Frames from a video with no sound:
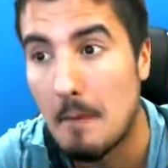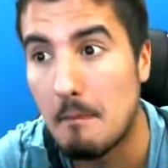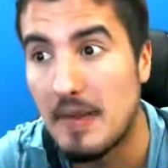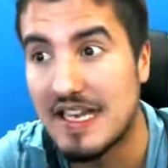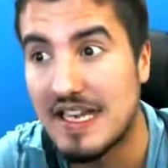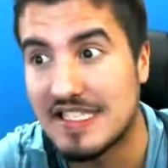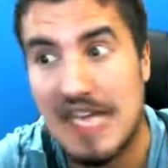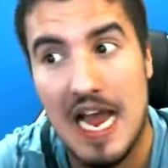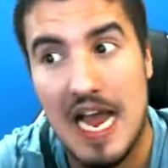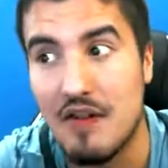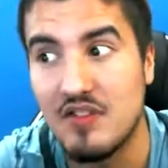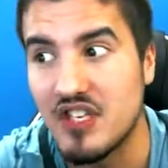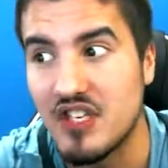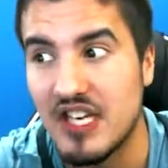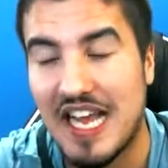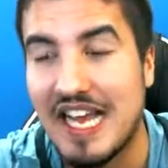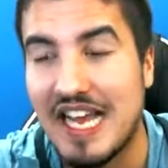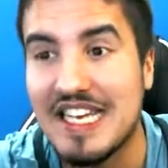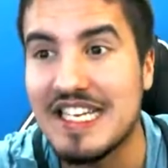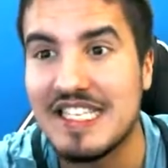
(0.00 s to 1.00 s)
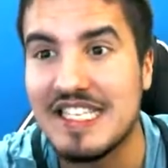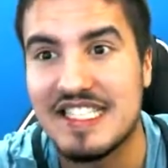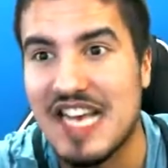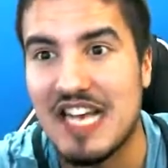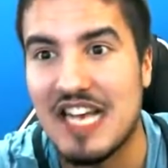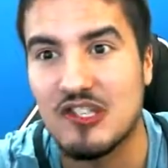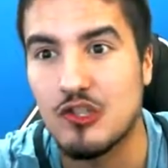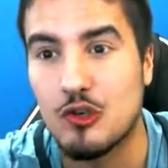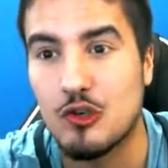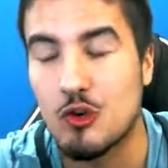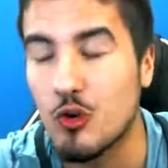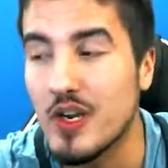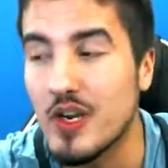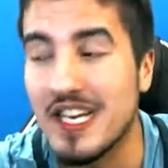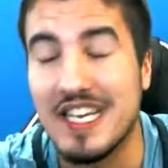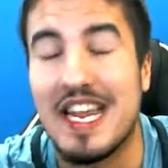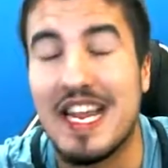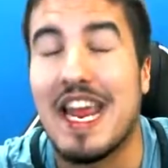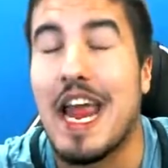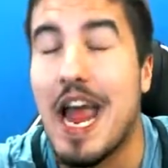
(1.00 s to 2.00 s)
because I haven't done any Assassin's
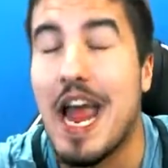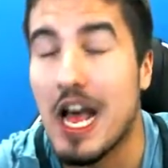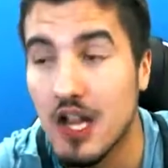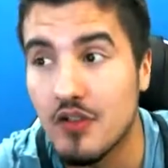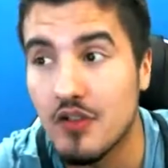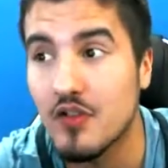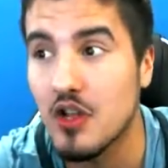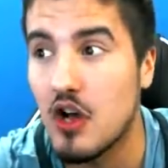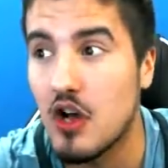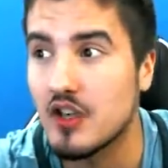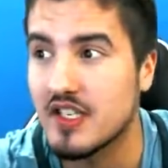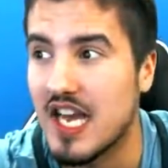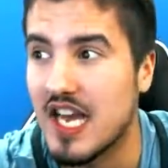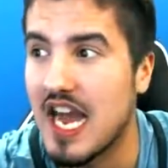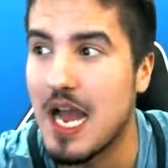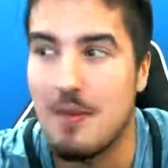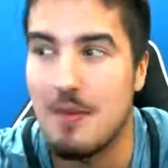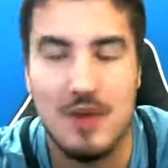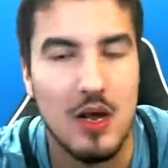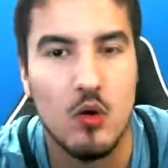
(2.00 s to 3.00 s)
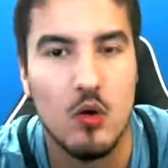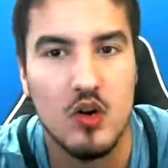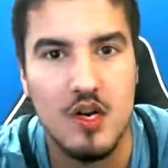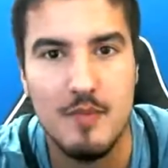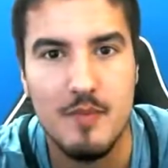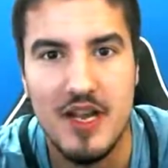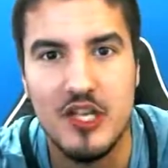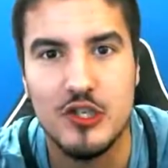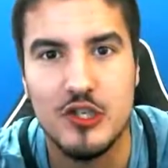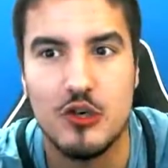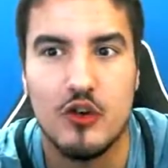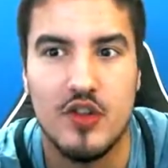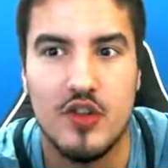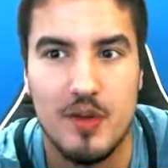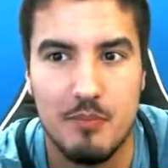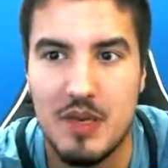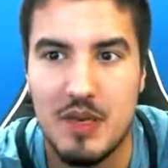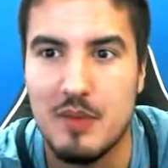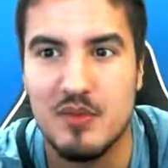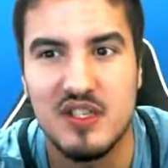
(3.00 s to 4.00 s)
Creed in a hell of a long time, and I wanted to make sure
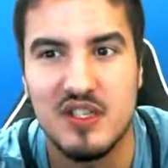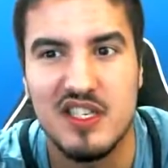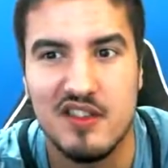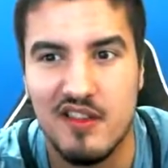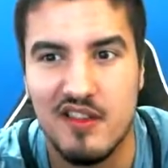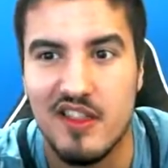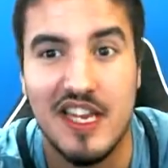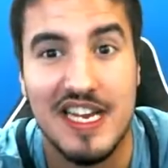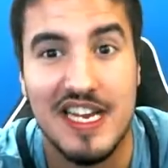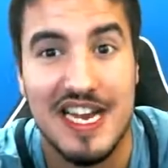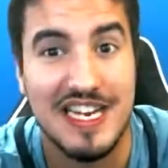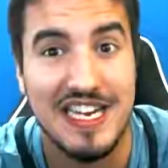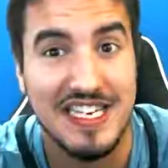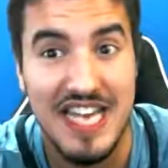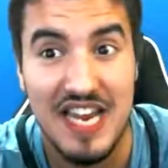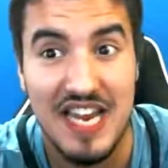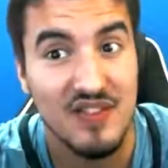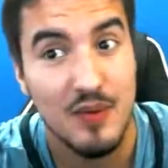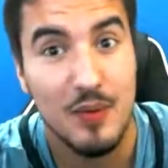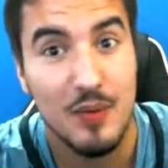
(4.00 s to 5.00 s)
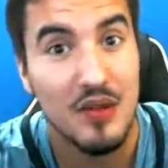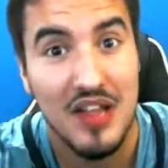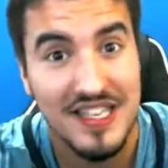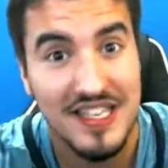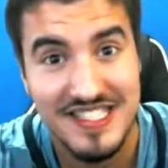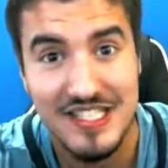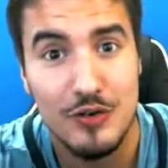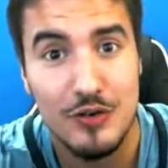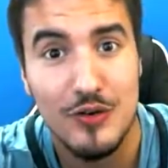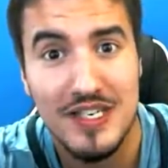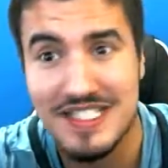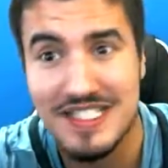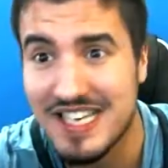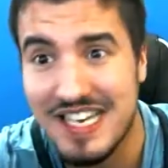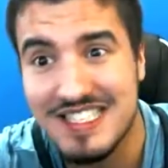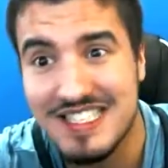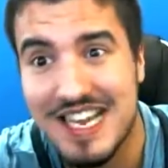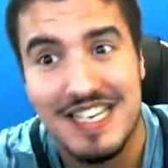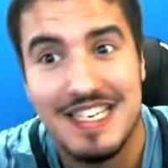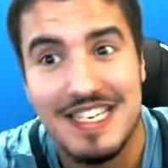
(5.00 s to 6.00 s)
that people didn't think I gave up on that series
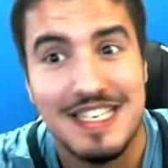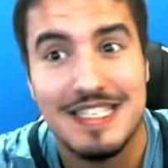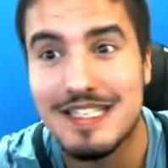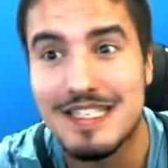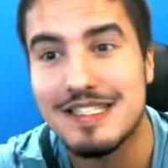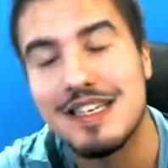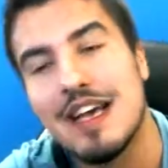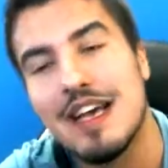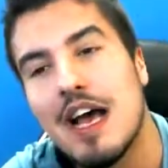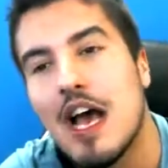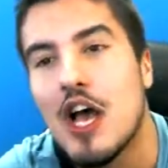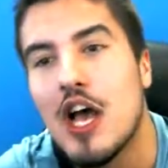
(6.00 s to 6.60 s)
because I didn't.